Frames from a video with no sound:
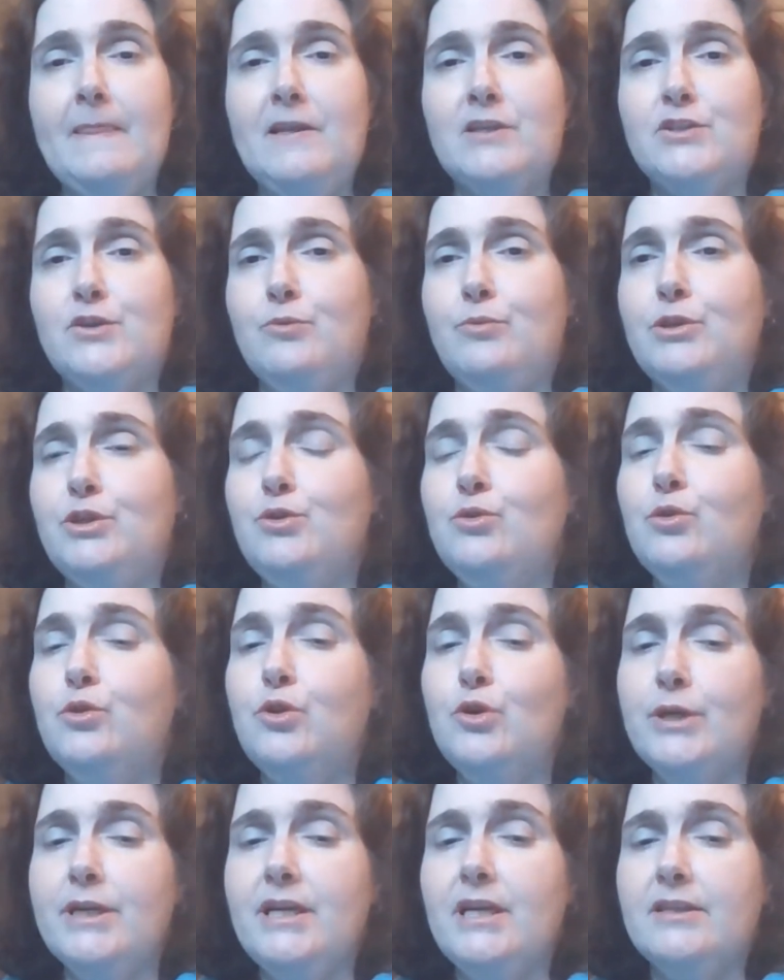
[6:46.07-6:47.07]
So when you
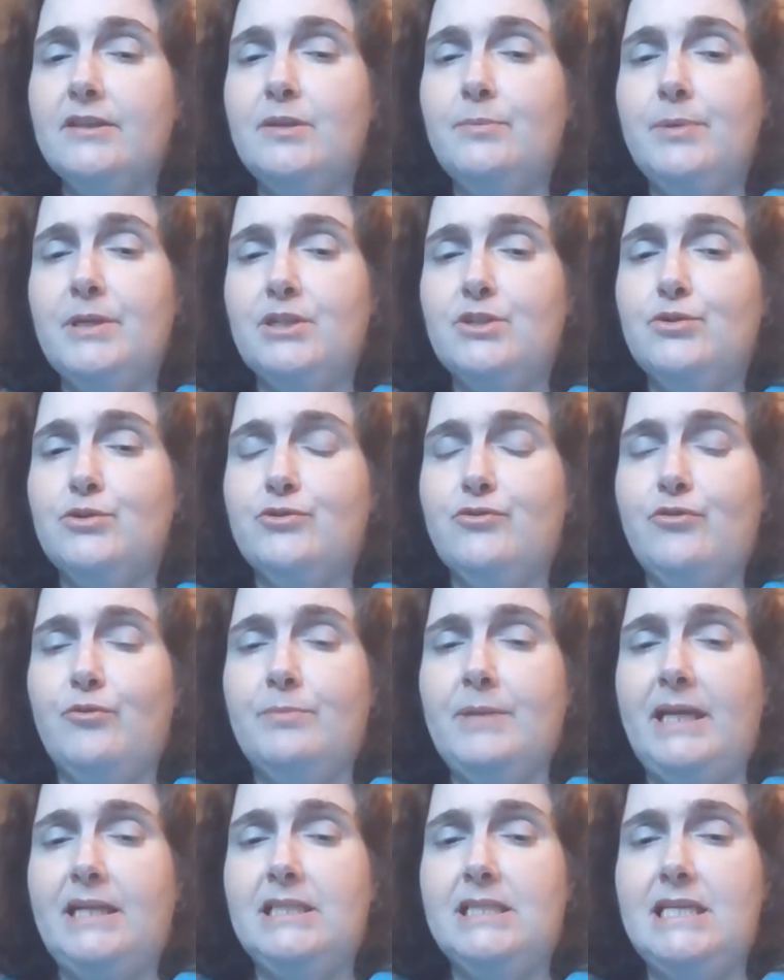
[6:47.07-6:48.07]
look at the pictures from
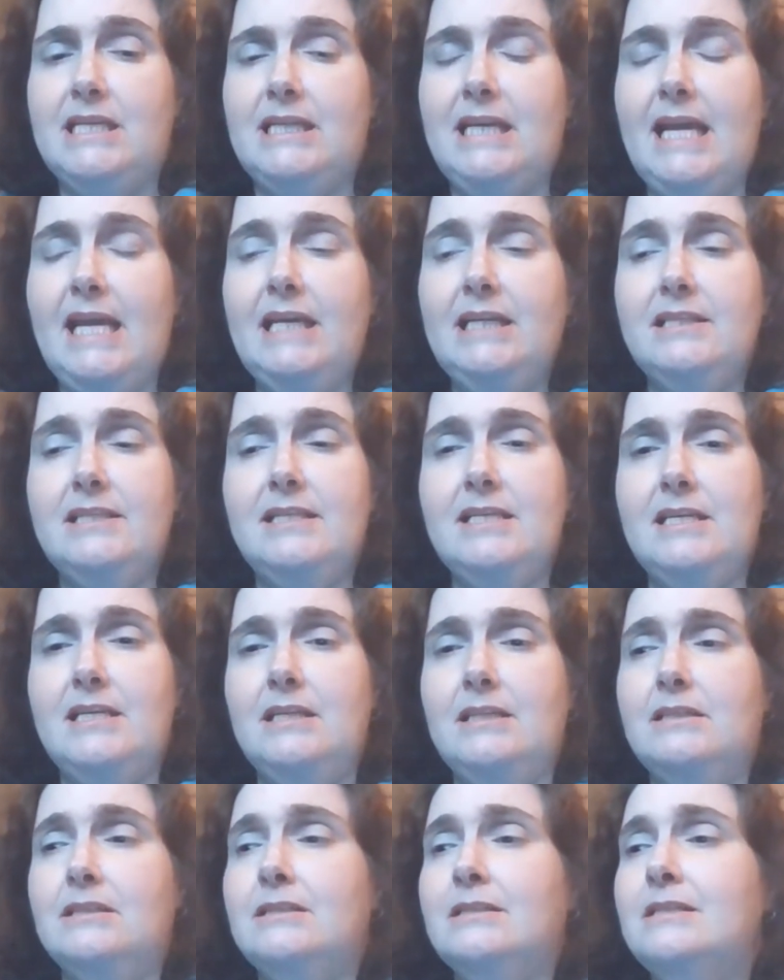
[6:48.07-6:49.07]

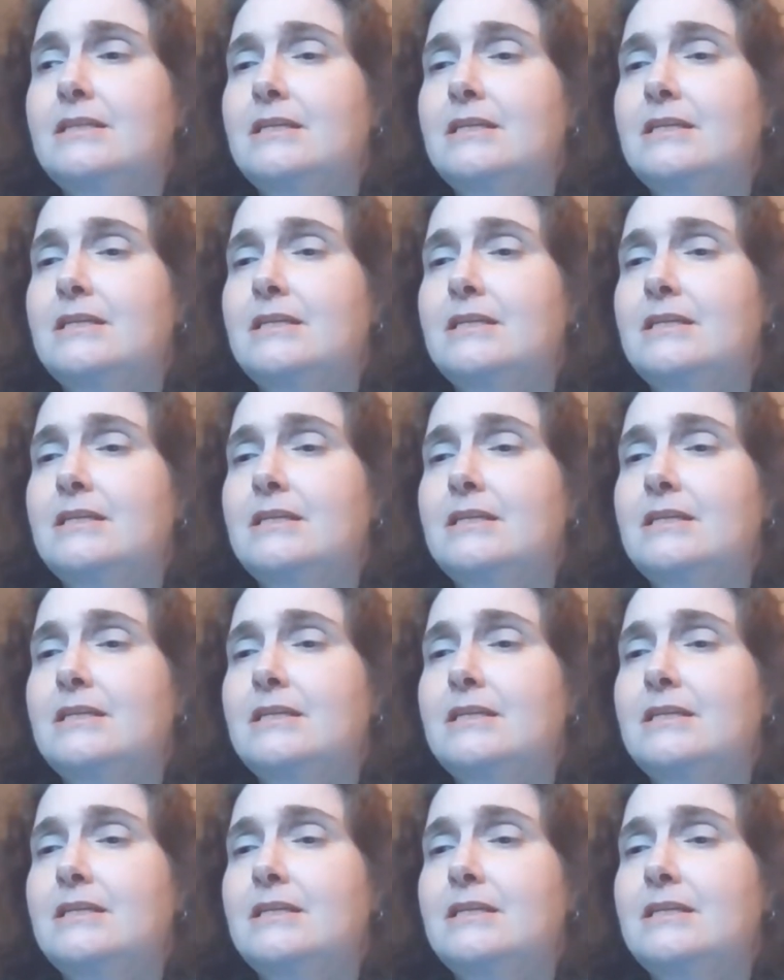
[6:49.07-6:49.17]
1918,